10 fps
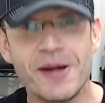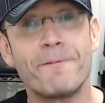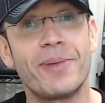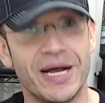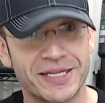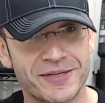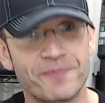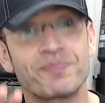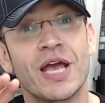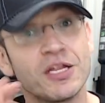But,
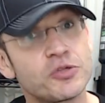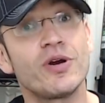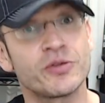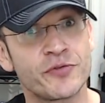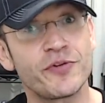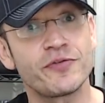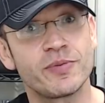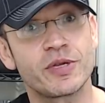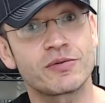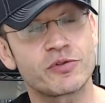and 250
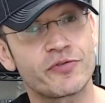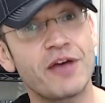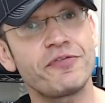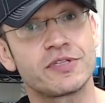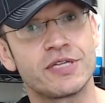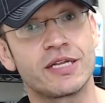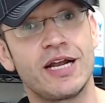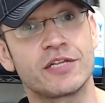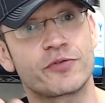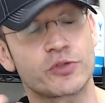milligrams of caffeine is not a
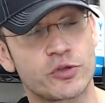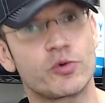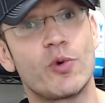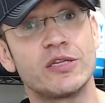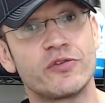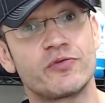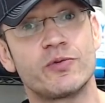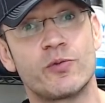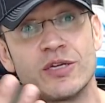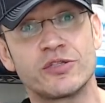lot for, so the one
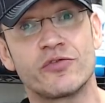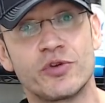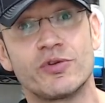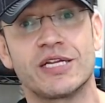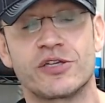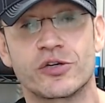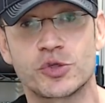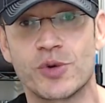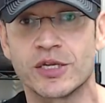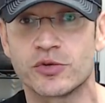of, ones of you that are
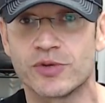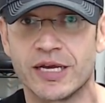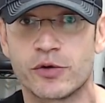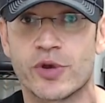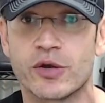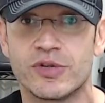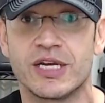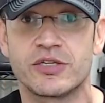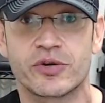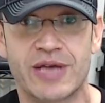trying to like
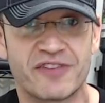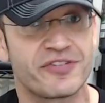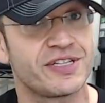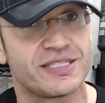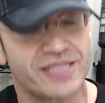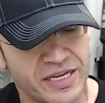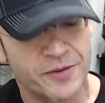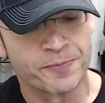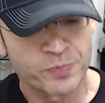regulate their caffeine intake,